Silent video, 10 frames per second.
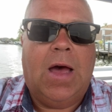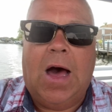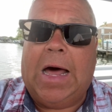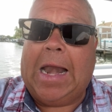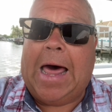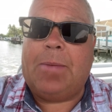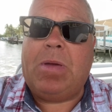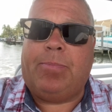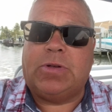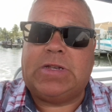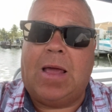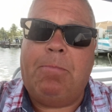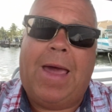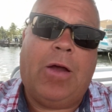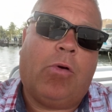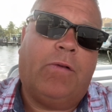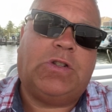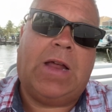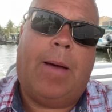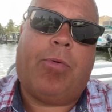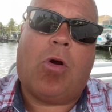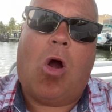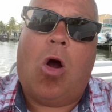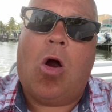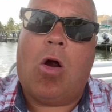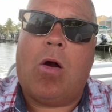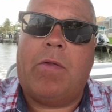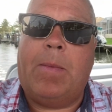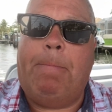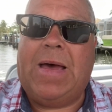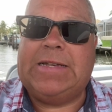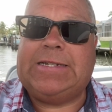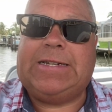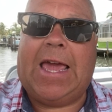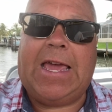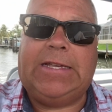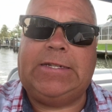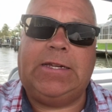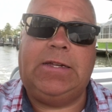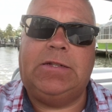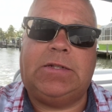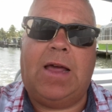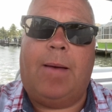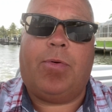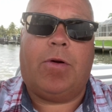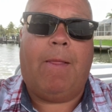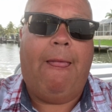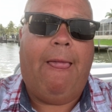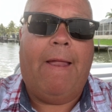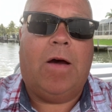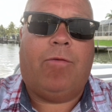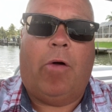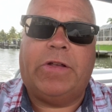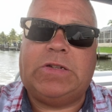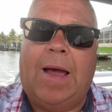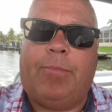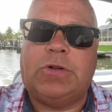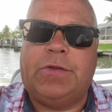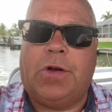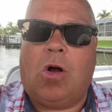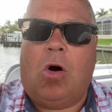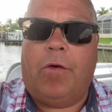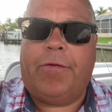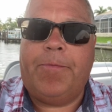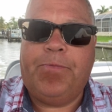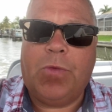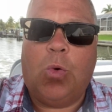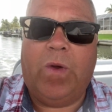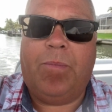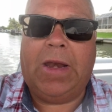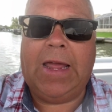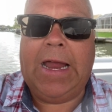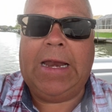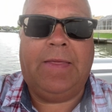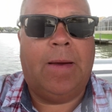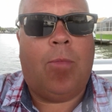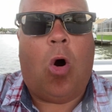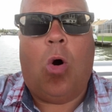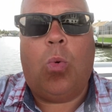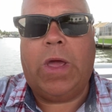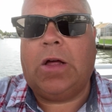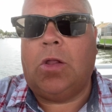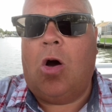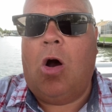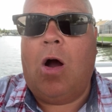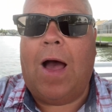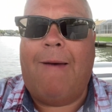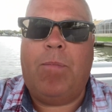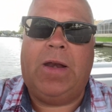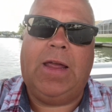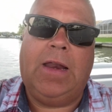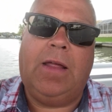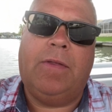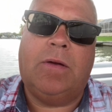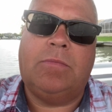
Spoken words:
A lot of people say mangrove snapper are the best tasting snapper of all the snappers in the Gulf. We've been eating them all week long. I've been eating them